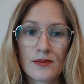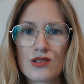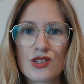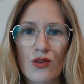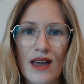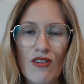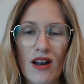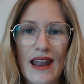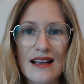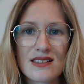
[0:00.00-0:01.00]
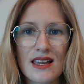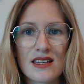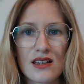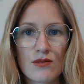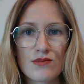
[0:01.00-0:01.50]
So there are less
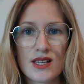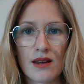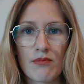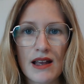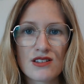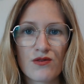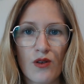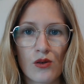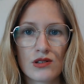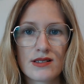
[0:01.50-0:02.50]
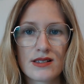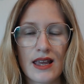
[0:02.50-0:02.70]
idioms and metaphors